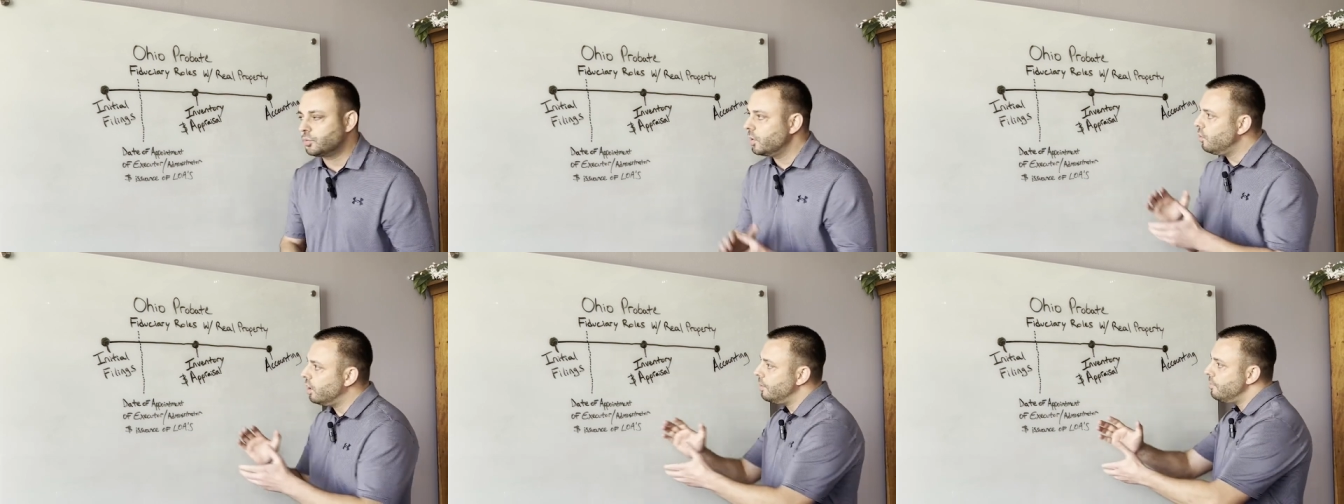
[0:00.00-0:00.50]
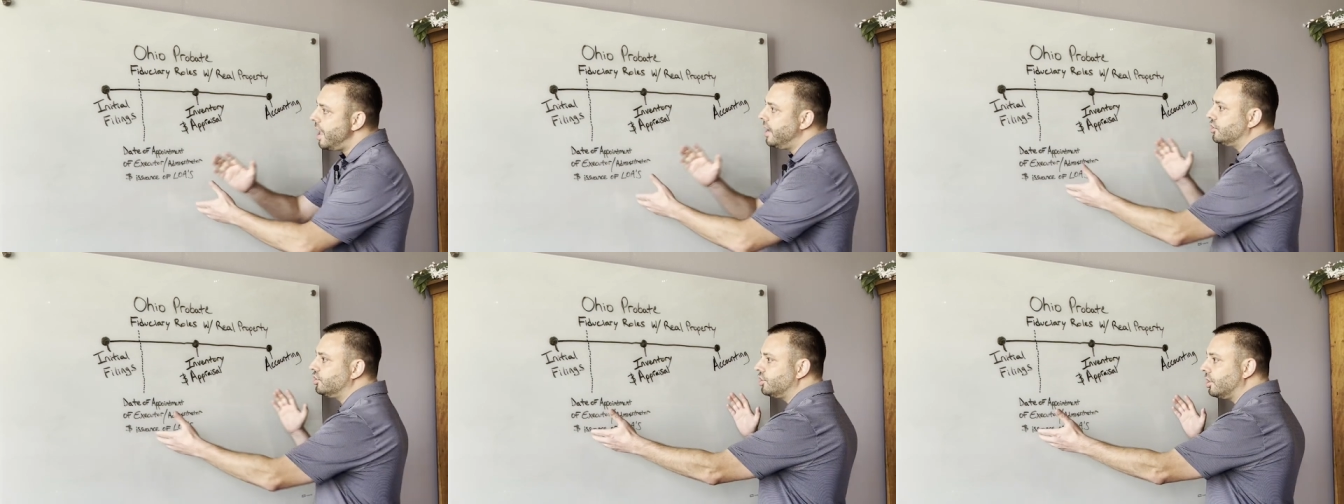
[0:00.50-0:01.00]
We want to make
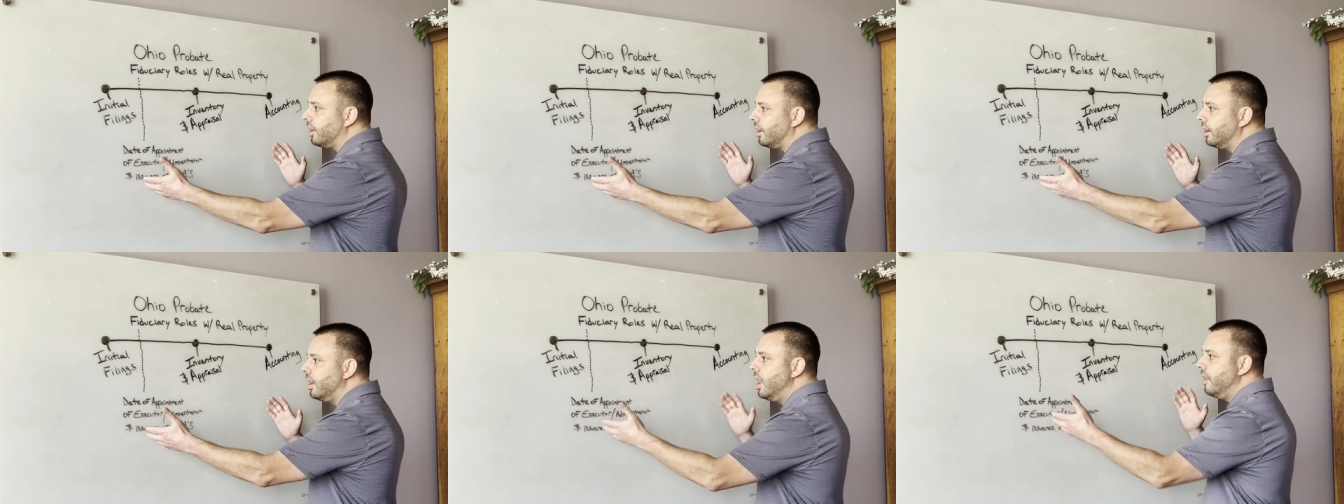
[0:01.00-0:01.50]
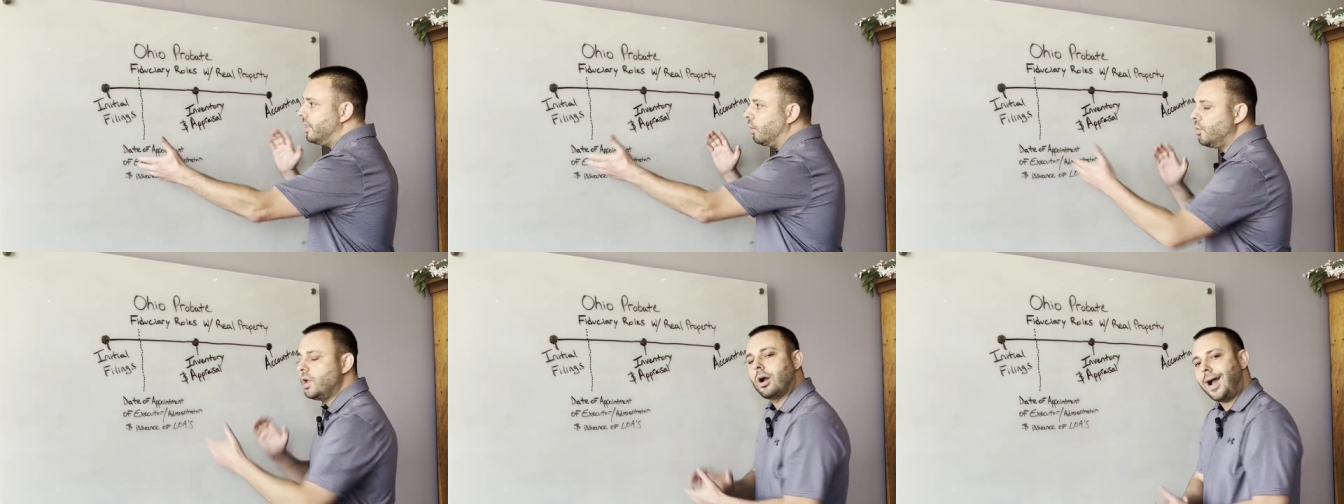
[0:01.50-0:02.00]
sure that
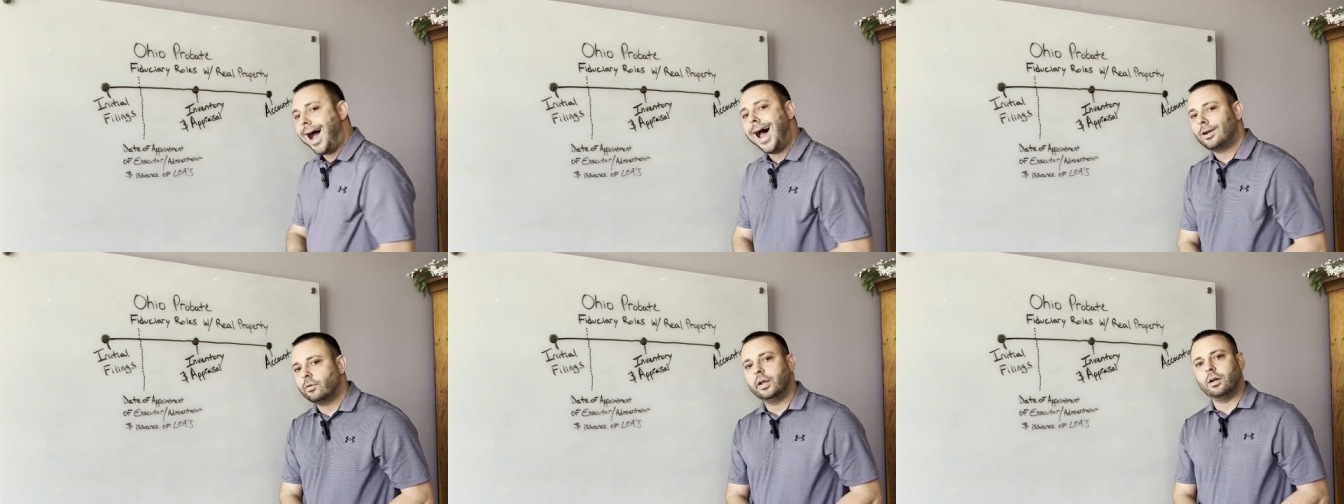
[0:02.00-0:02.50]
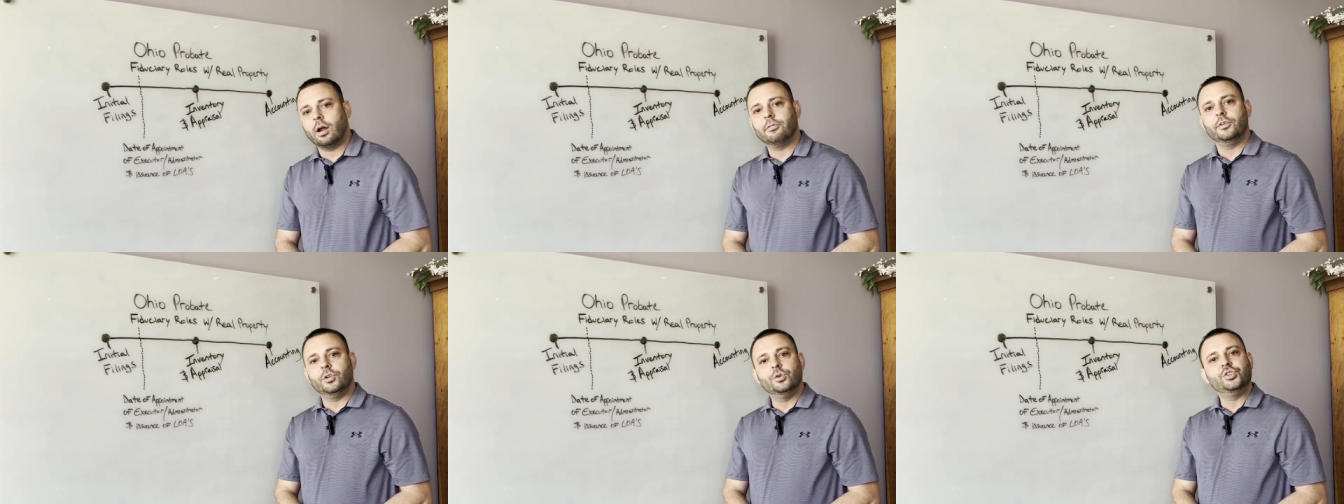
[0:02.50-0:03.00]
we are honoring our
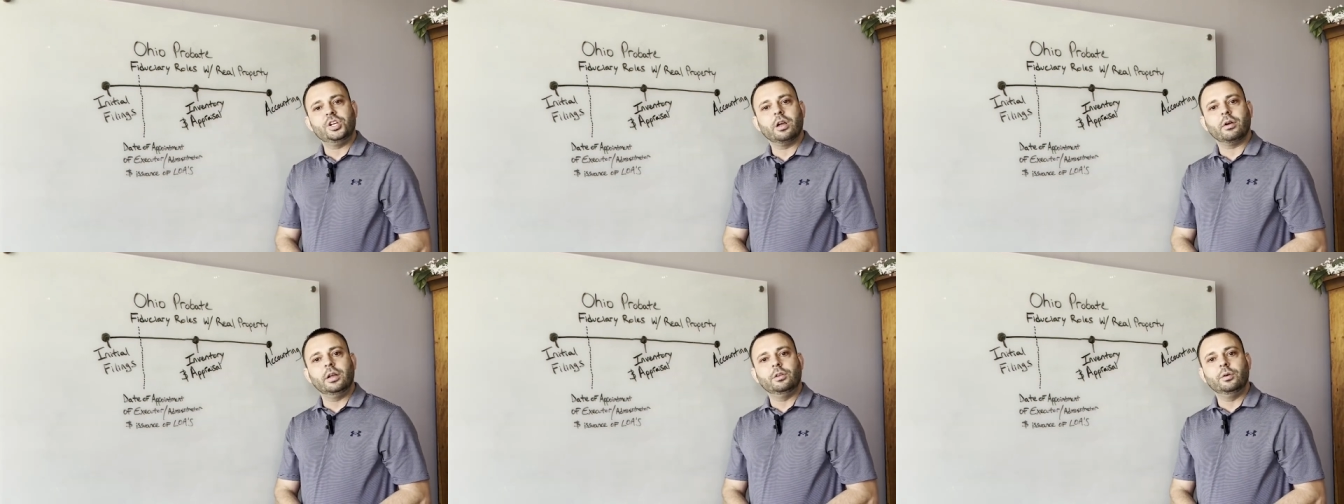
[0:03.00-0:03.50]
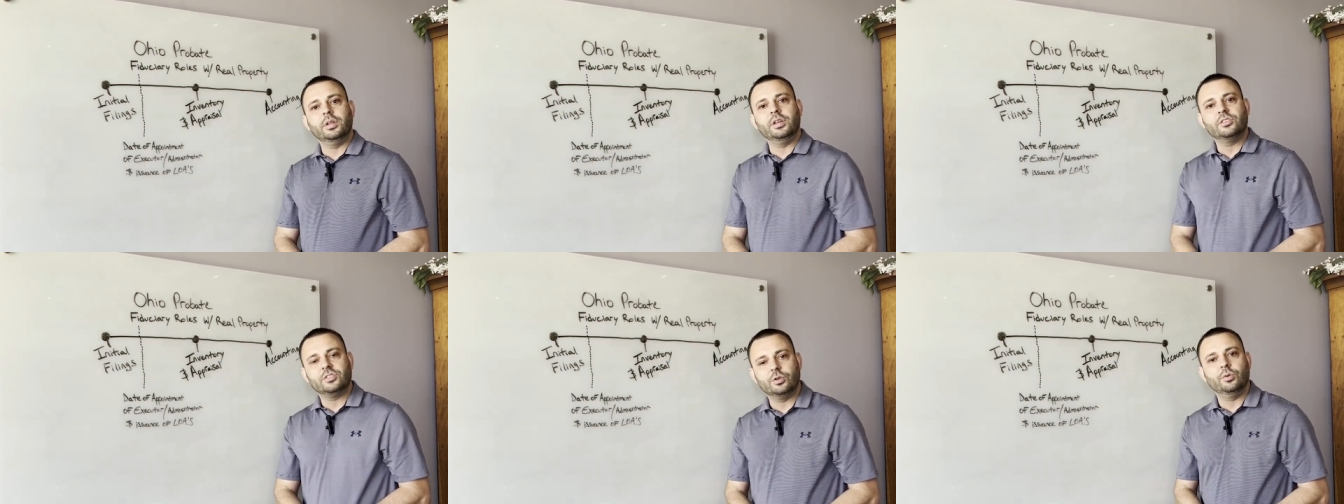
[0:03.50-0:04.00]
fiduciary
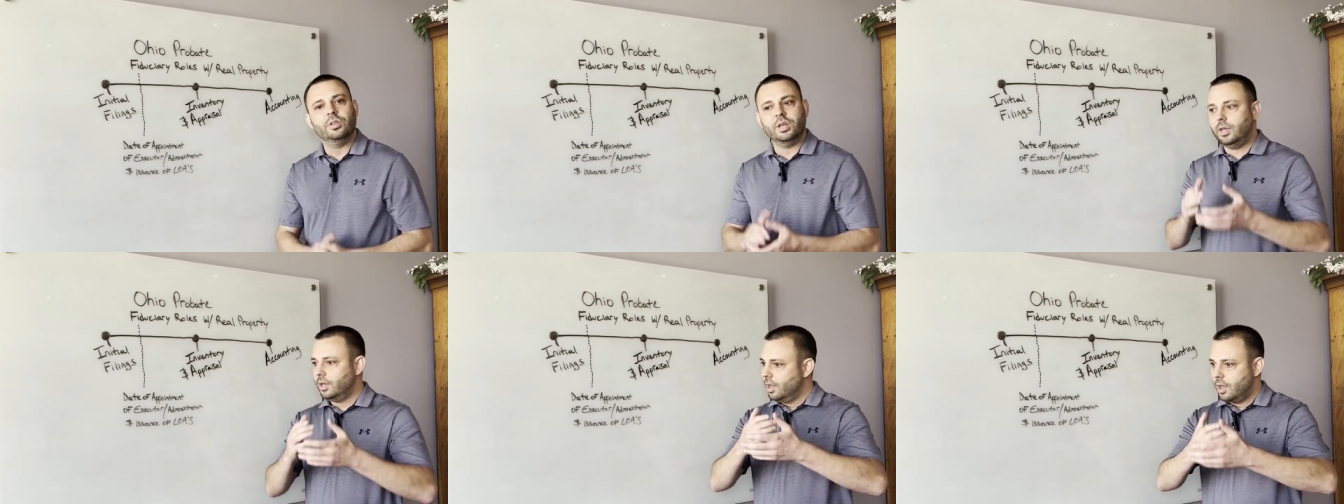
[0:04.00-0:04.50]
duties to the